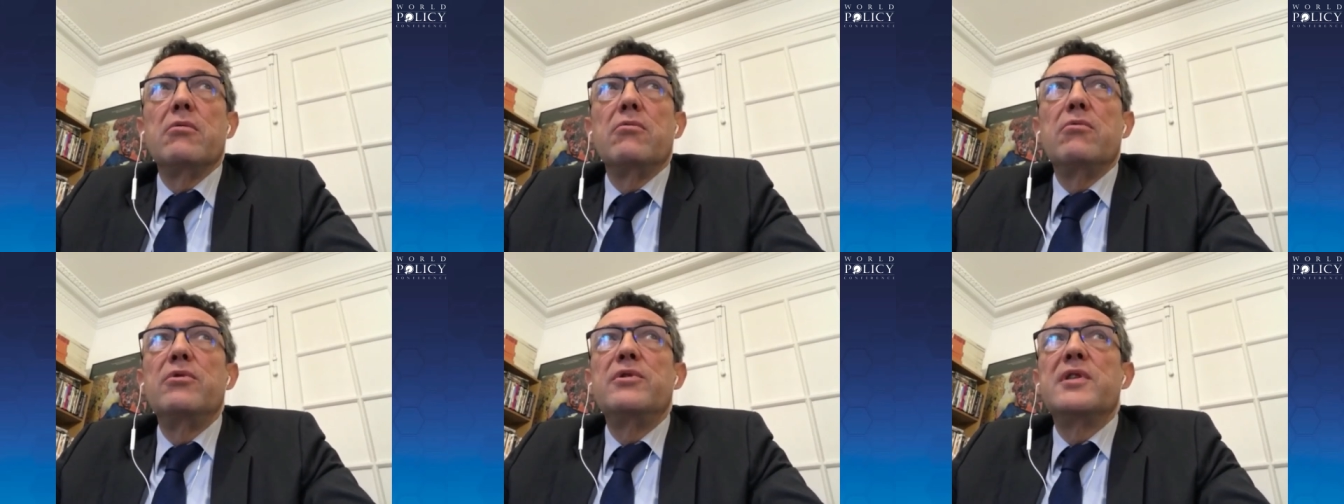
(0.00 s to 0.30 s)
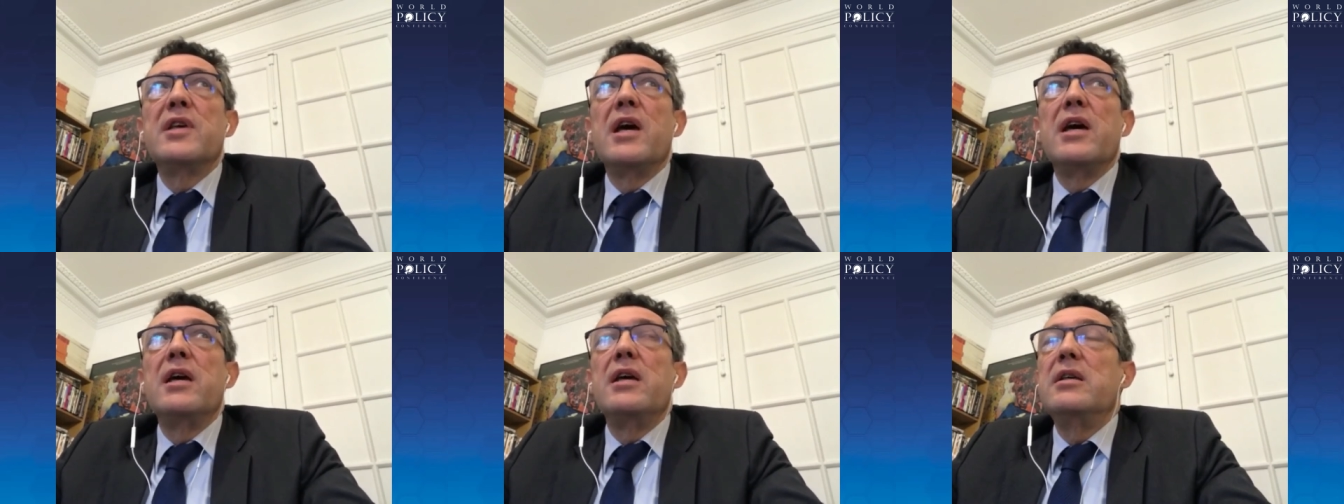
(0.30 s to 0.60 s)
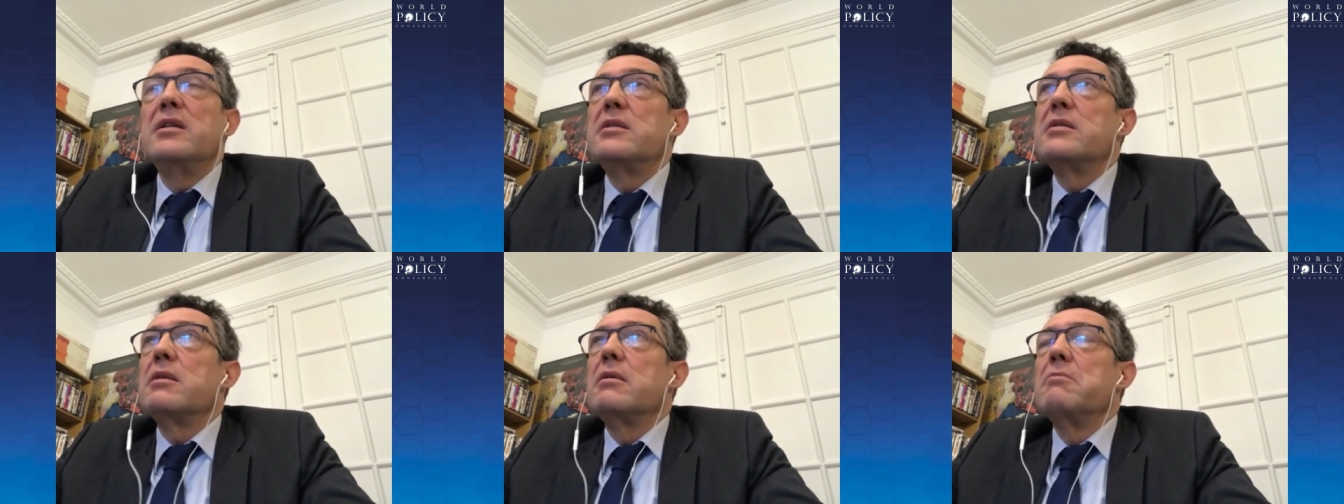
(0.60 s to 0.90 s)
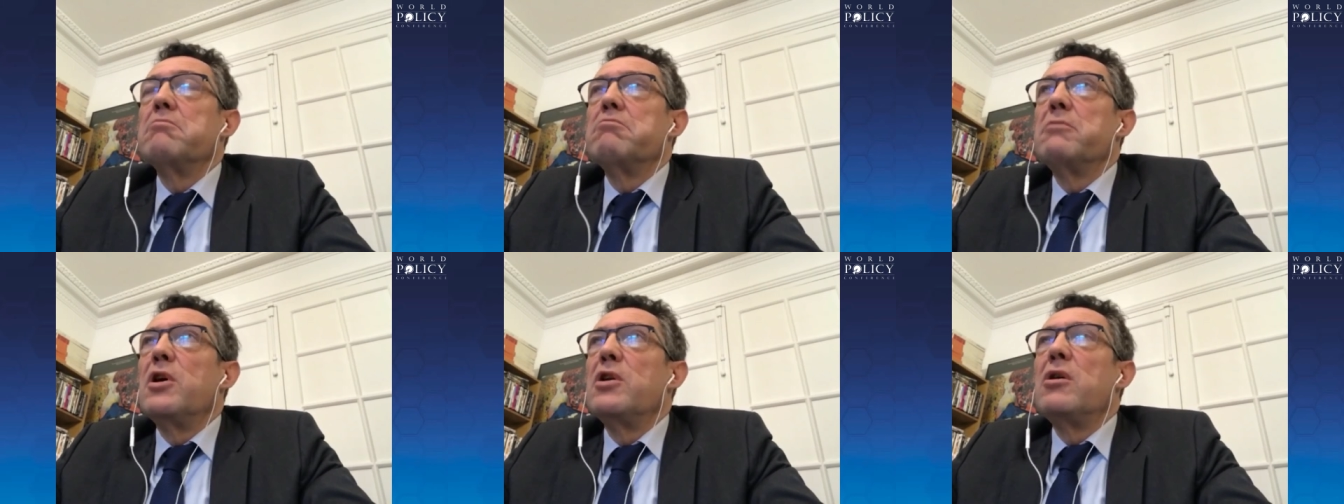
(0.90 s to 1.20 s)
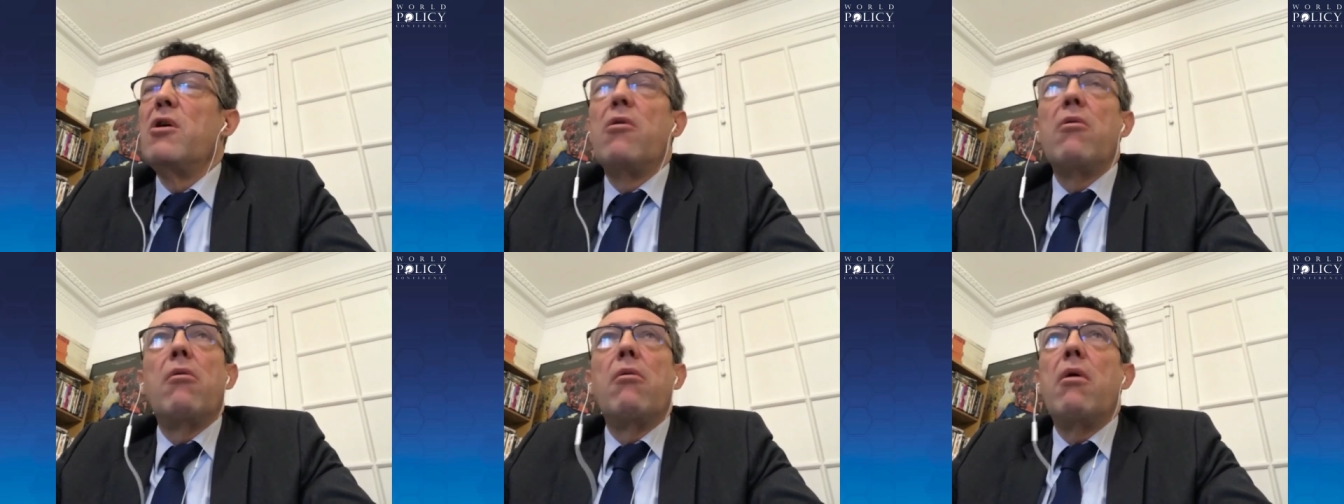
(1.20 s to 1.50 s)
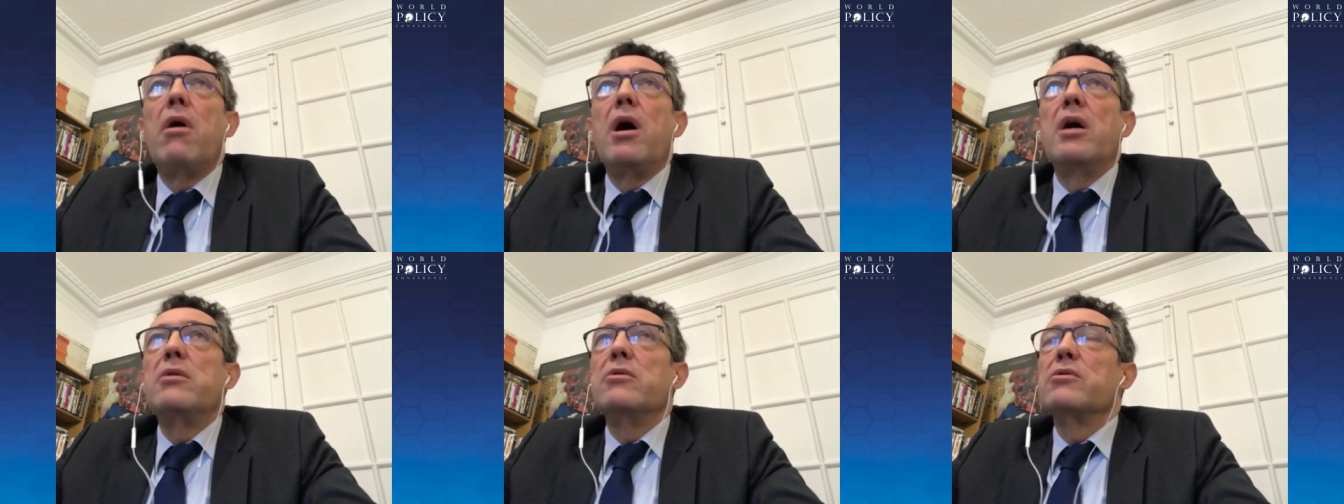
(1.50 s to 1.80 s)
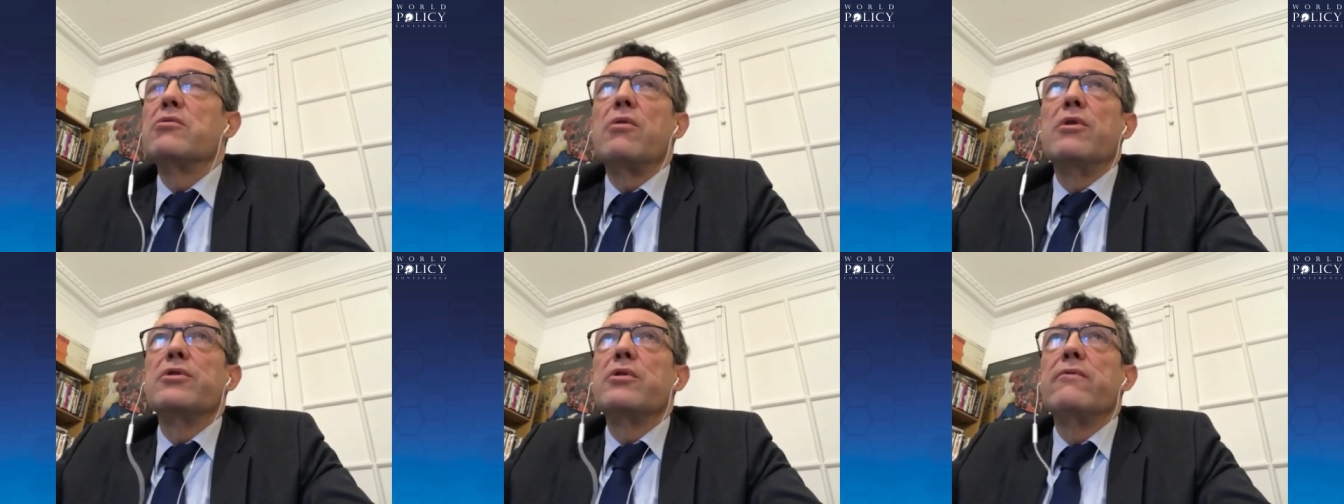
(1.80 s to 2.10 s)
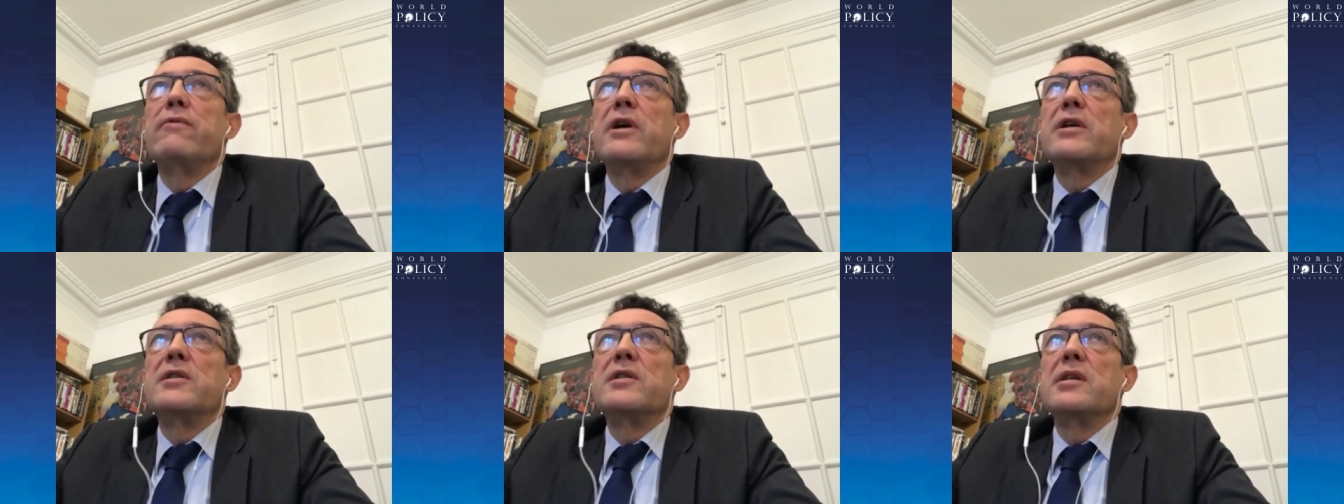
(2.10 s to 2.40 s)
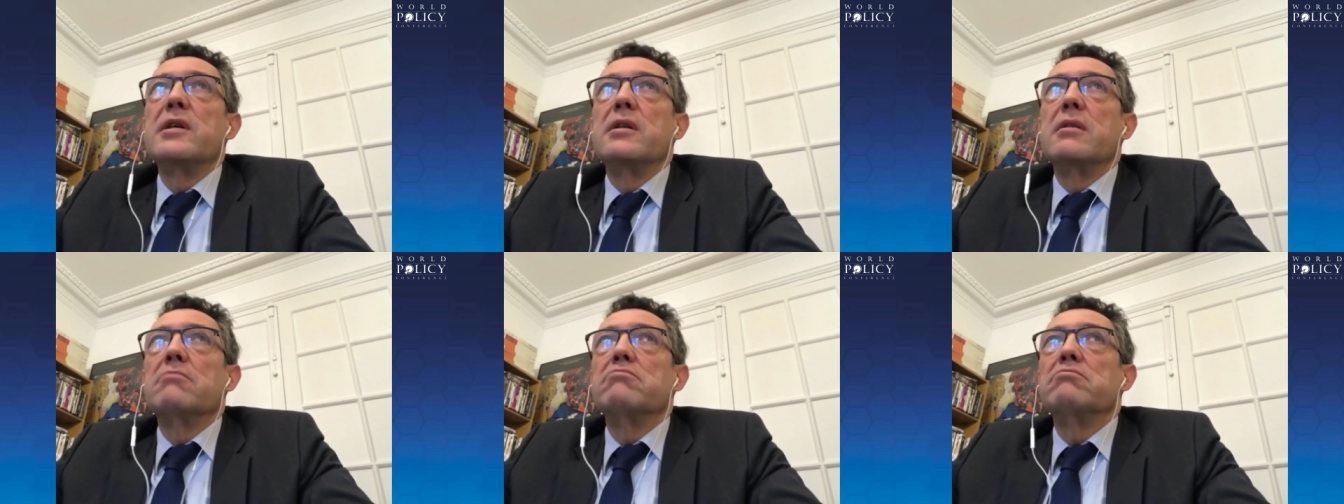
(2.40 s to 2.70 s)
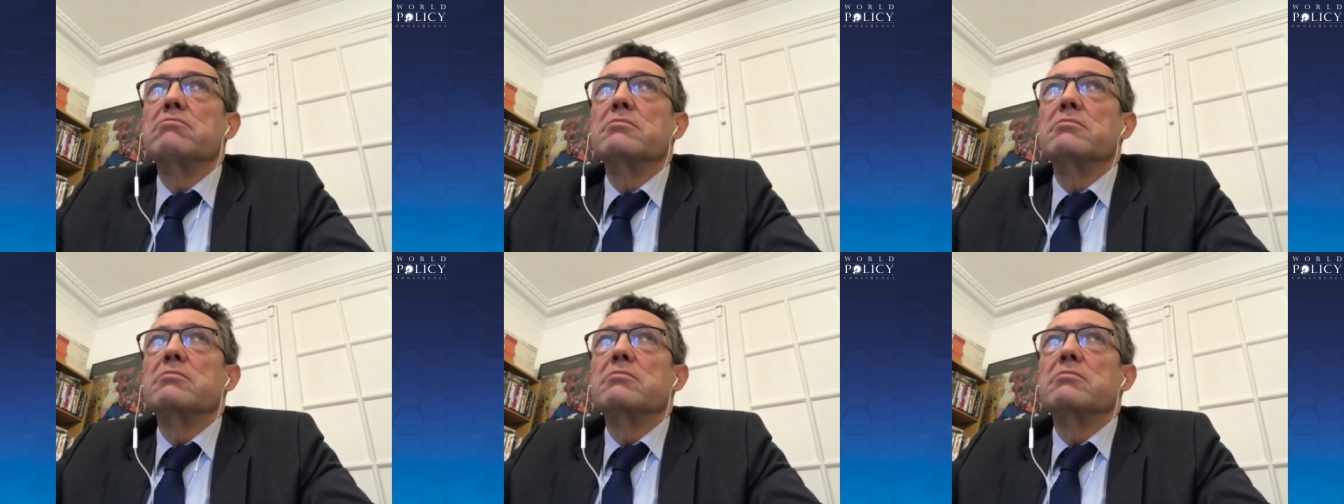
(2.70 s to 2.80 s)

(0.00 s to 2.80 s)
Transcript: who says, oh, no, I don't want a vaccine.